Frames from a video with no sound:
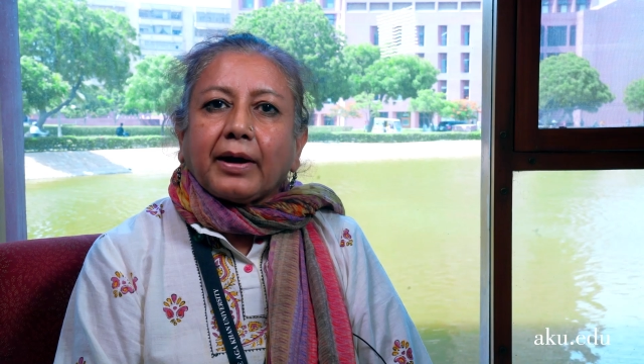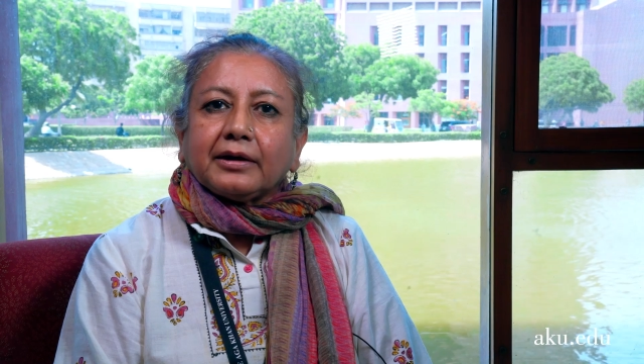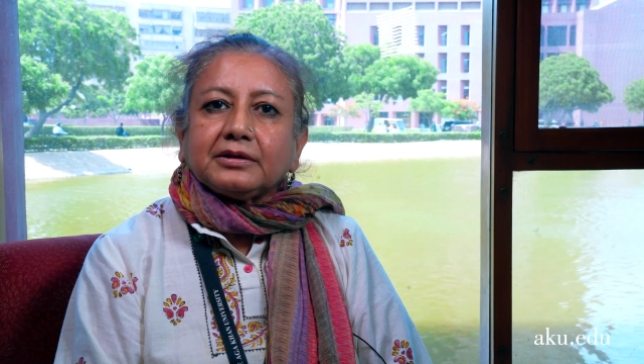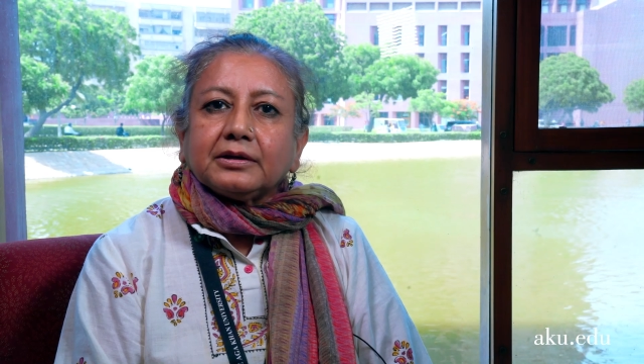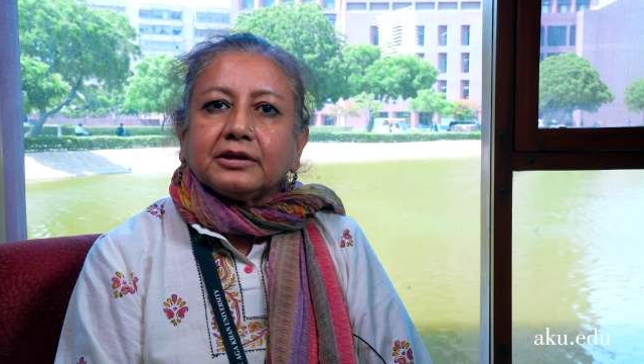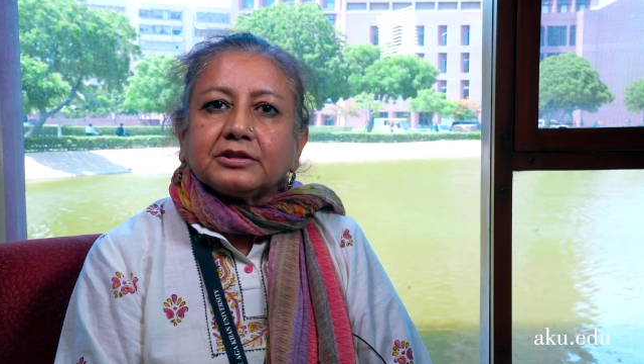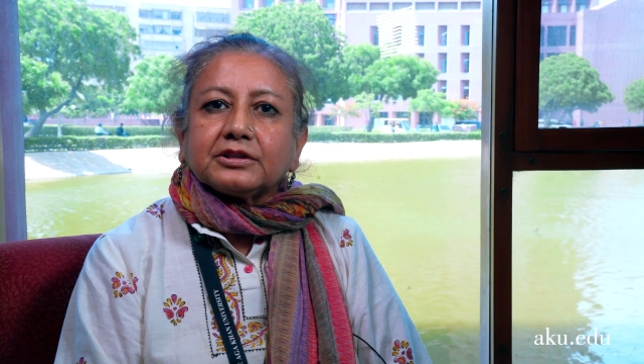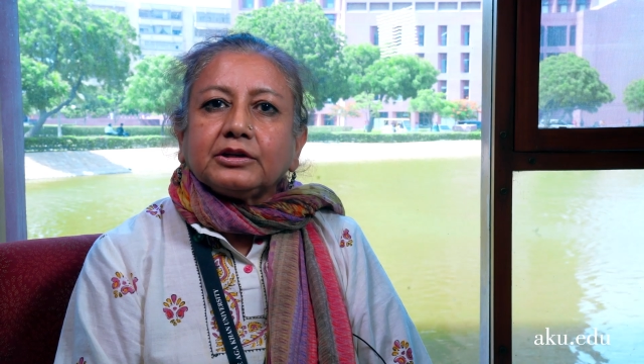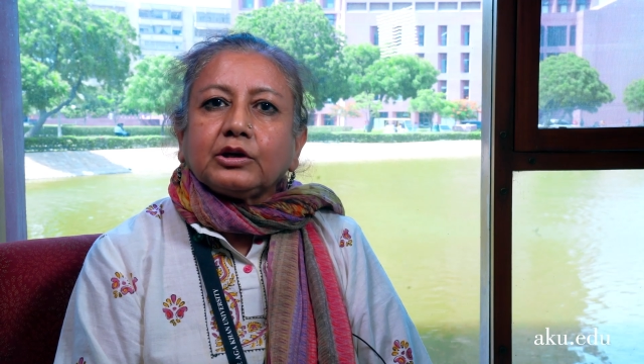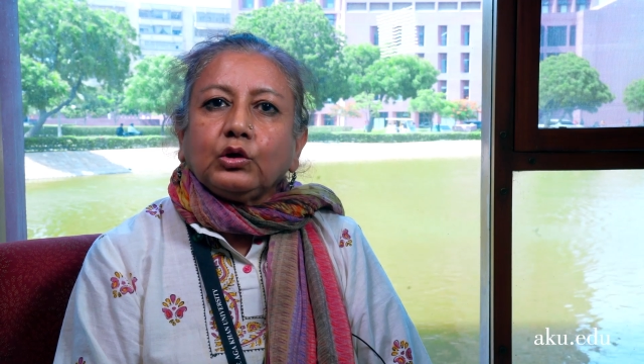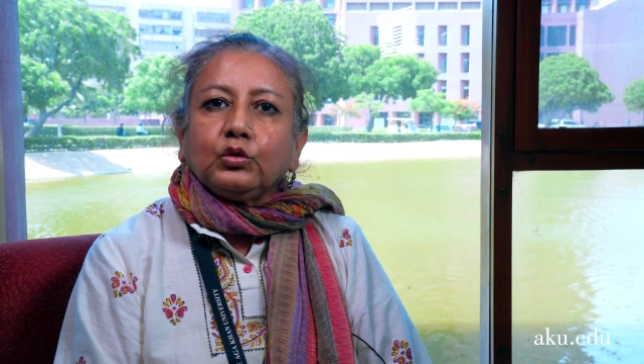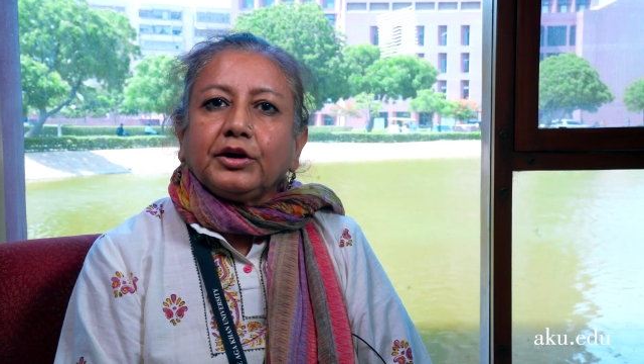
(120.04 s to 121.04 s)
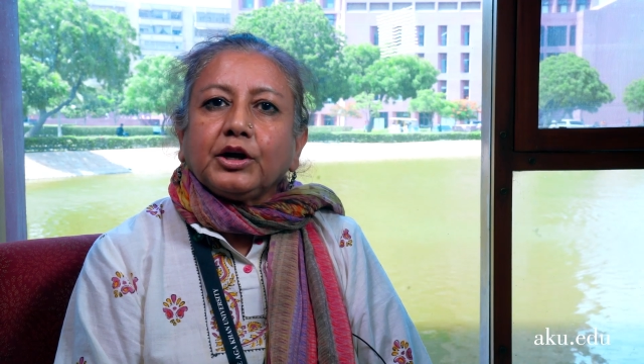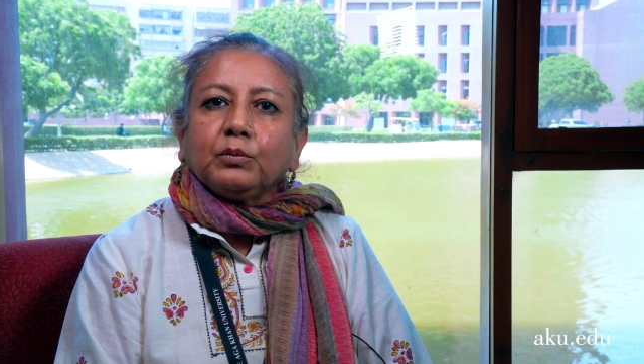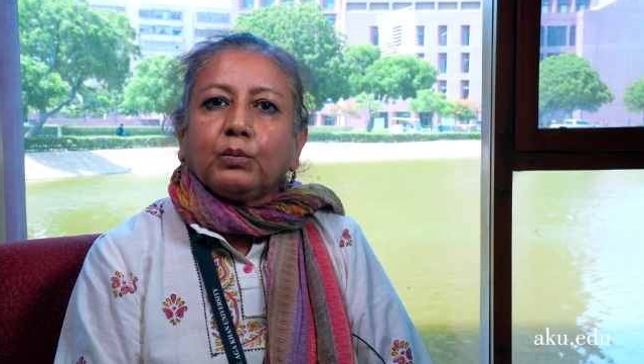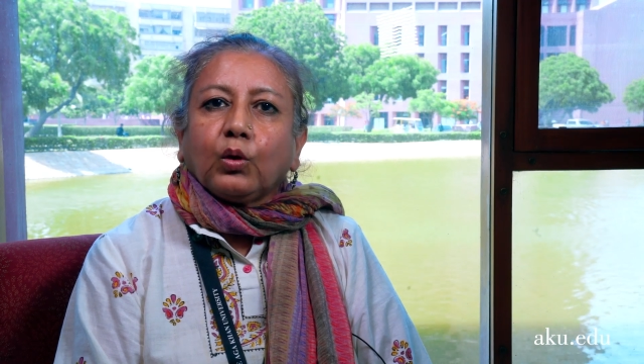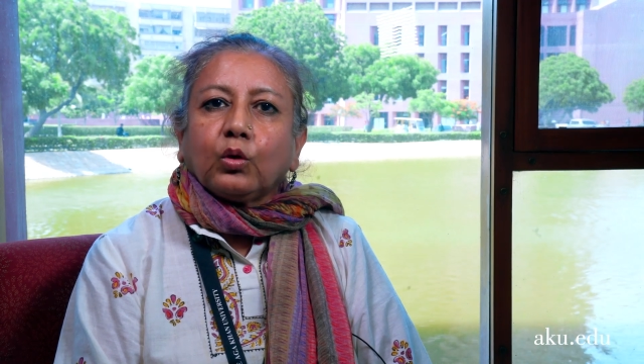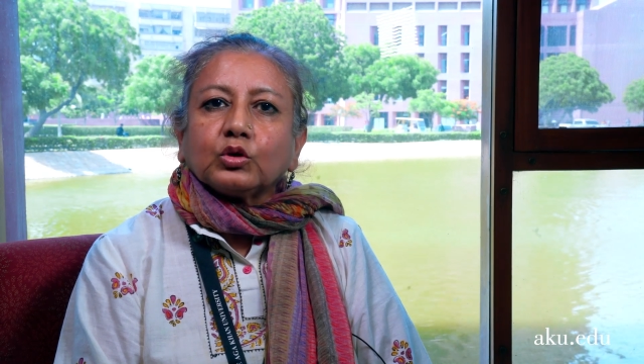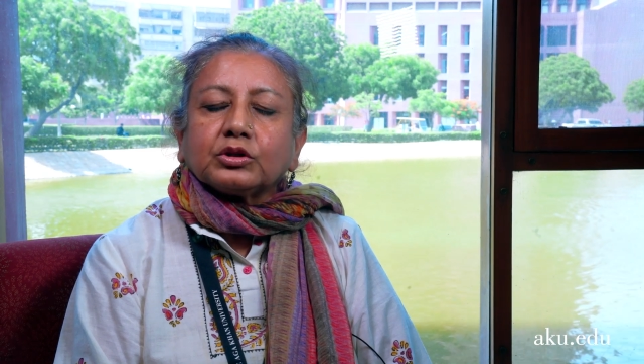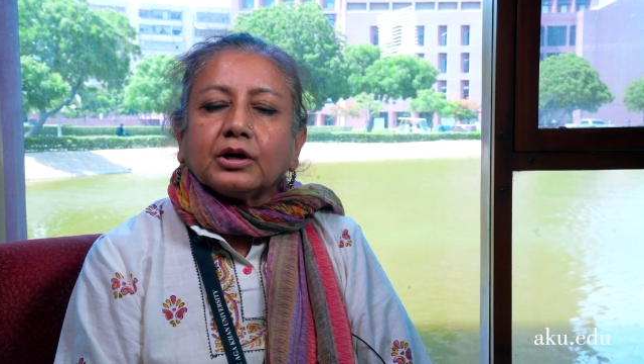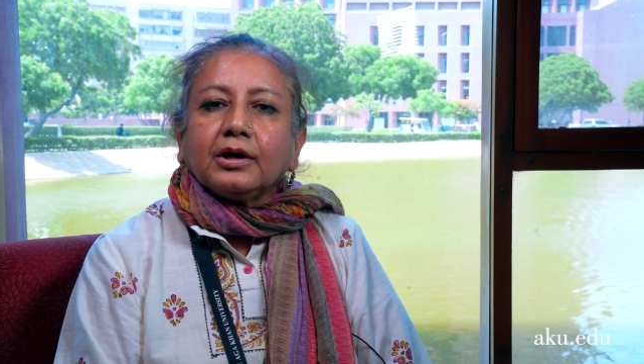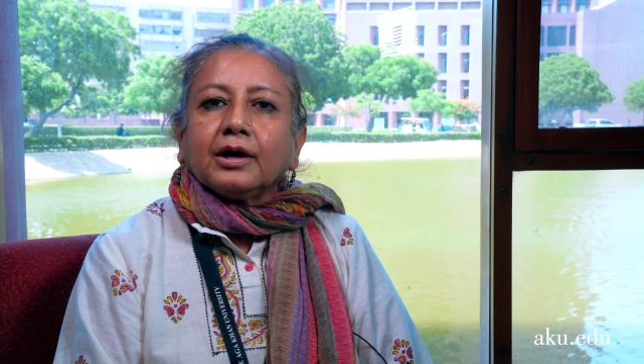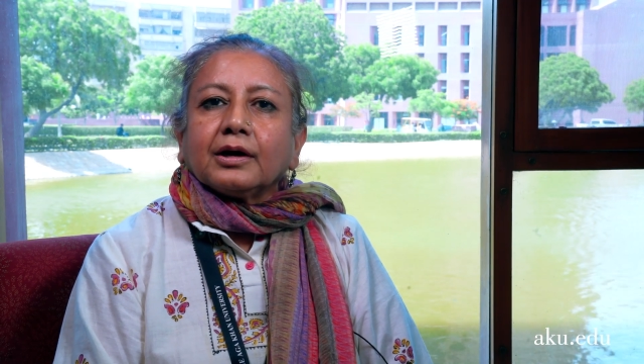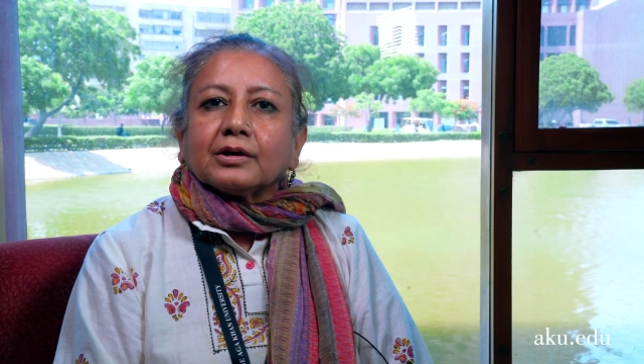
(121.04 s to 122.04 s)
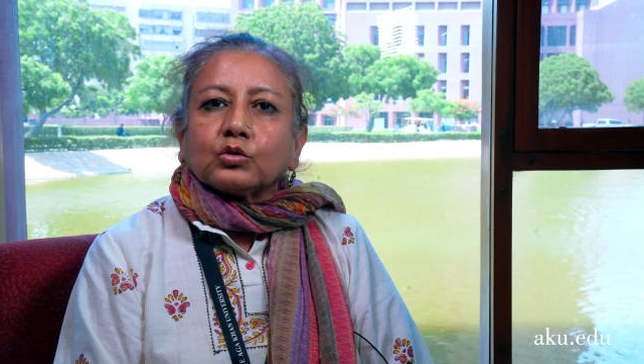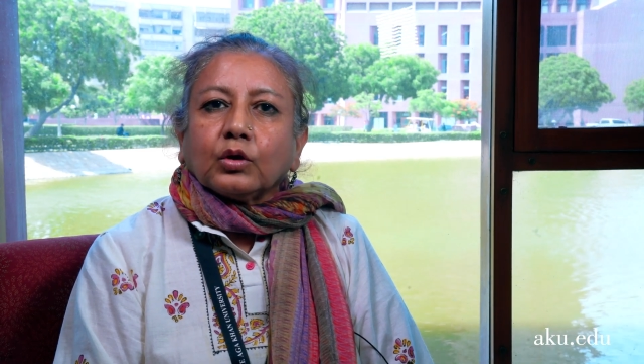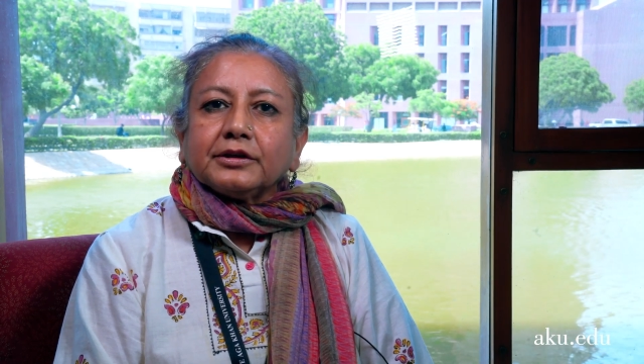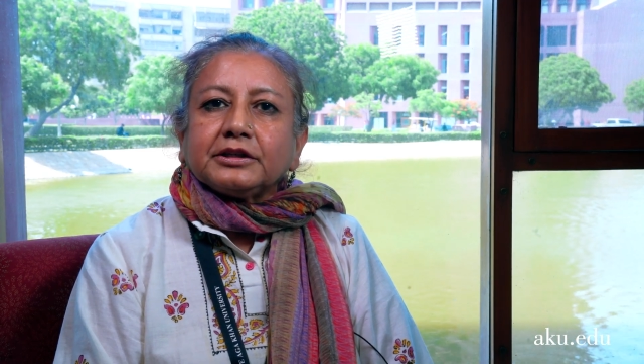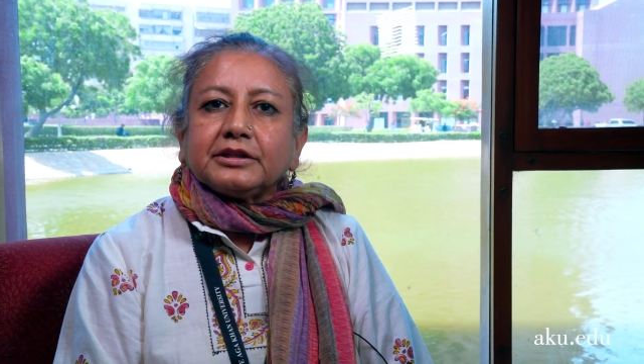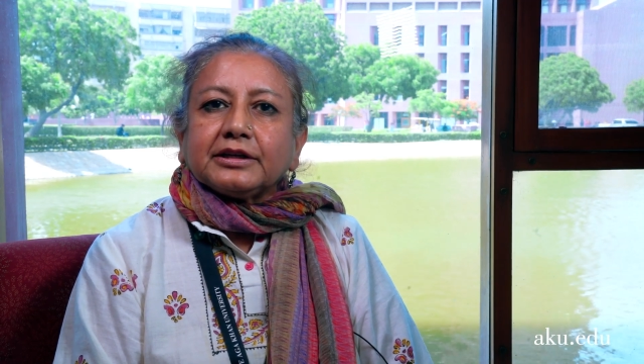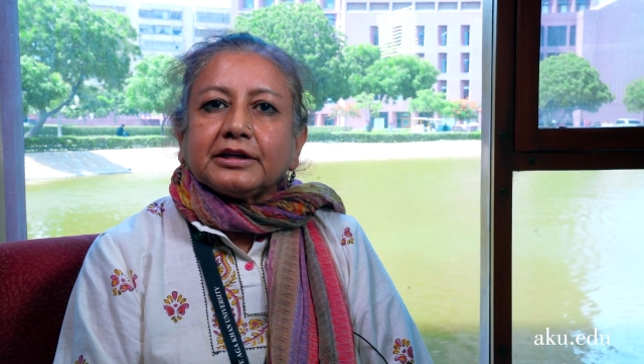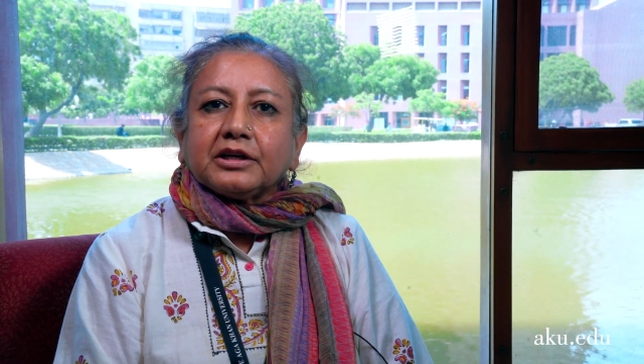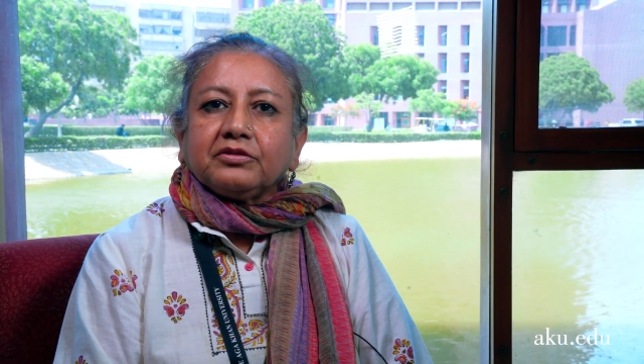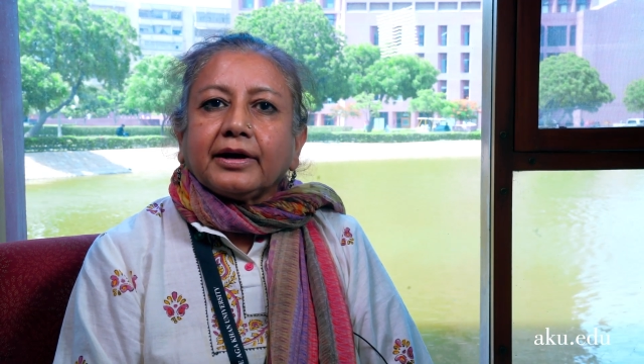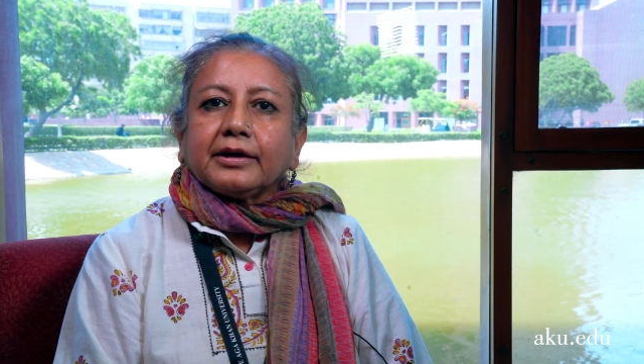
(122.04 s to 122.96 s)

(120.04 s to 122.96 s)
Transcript: methods, including both quantitative